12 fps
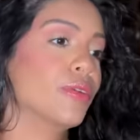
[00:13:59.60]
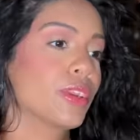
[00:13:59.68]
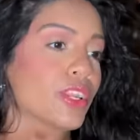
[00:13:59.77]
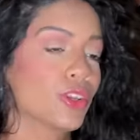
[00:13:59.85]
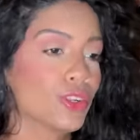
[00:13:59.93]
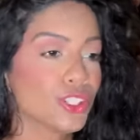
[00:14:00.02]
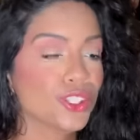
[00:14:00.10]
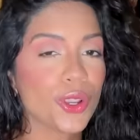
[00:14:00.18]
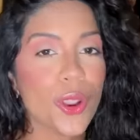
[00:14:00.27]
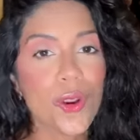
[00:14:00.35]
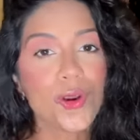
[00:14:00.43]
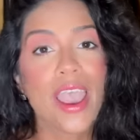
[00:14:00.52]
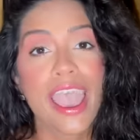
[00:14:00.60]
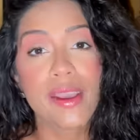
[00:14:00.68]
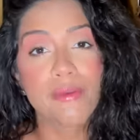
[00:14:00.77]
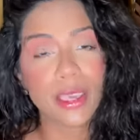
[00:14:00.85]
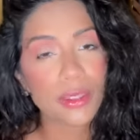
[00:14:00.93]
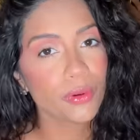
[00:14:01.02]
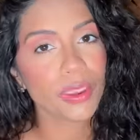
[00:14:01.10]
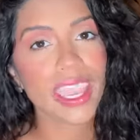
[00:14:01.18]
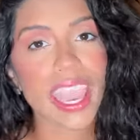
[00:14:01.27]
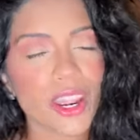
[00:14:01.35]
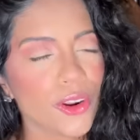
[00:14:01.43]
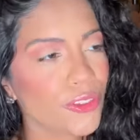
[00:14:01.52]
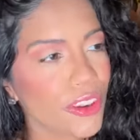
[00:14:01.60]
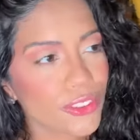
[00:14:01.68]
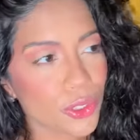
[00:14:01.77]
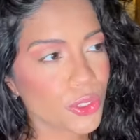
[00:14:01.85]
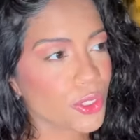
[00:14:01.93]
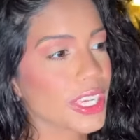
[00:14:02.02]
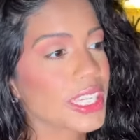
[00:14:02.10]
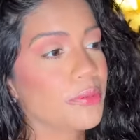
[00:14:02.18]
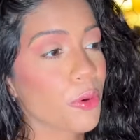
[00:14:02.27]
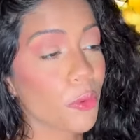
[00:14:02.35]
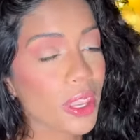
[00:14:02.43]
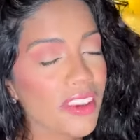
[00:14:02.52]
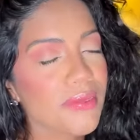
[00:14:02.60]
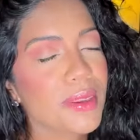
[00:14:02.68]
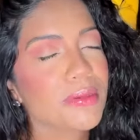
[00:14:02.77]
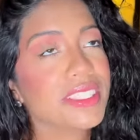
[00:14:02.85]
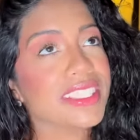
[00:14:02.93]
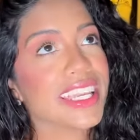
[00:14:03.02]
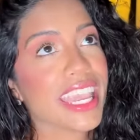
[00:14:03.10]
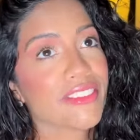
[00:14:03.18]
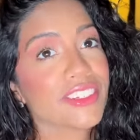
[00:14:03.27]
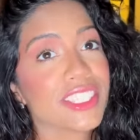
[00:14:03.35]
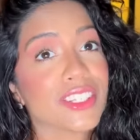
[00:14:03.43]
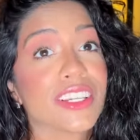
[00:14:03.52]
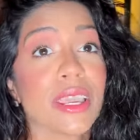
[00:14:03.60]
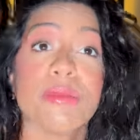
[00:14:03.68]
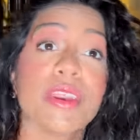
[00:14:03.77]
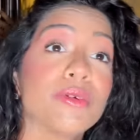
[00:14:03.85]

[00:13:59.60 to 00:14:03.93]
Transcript: we're gonna go to a show. By the way, I don't know if I've told you guys, but we have babysitting every single night. By